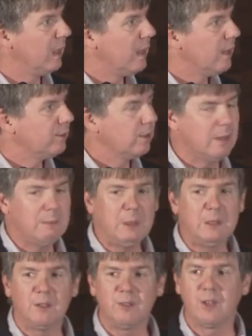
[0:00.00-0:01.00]
So let
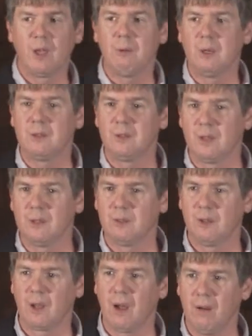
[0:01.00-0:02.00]
me distinguish, as
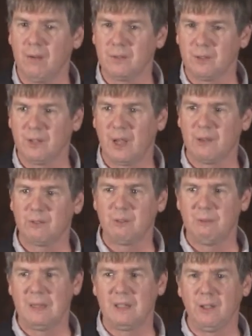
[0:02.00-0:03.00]
ecologists have for
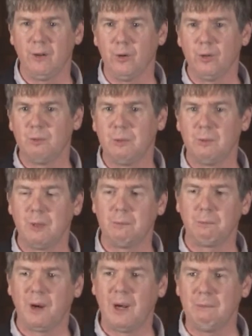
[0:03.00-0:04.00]
many years,
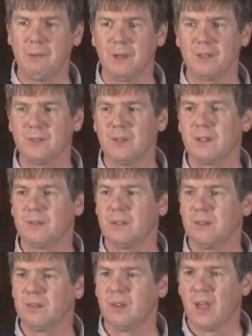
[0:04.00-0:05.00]
between primary
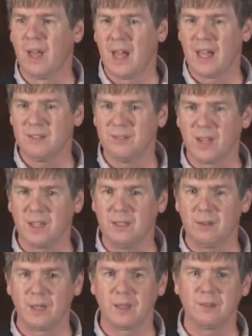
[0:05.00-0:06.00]
extinctions and
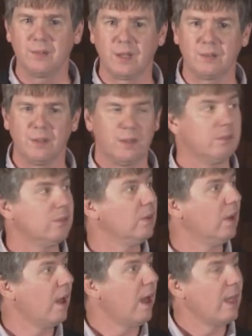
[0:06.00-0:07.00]
secondary extinctions.
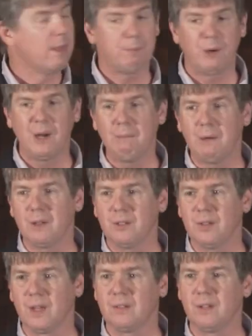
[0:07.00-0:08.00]
The primary
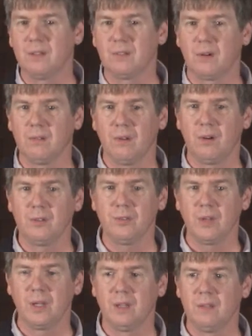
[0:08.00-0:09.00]
extinctions are
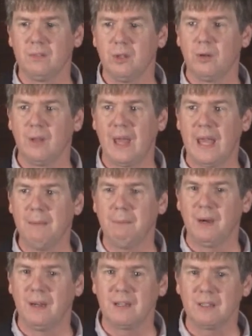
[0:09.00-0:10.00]
largely due to
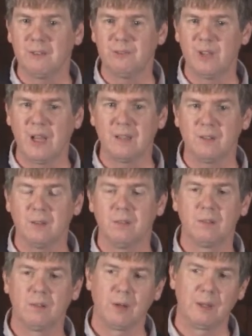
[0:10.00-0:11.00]
abiotic effects
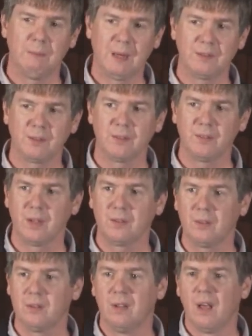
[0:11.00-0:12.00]
during a mass
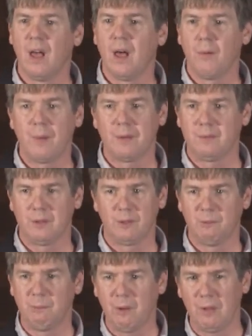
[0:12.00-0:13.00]
extinction, whether it's
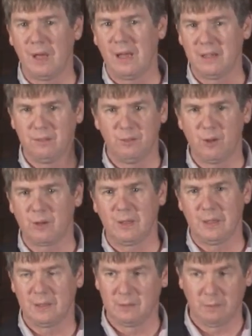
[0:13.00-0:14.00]
Ebola,
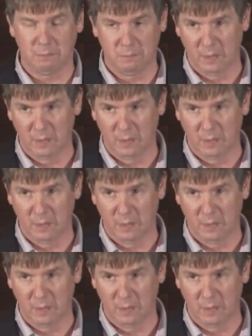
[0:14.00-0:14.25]
volcanism,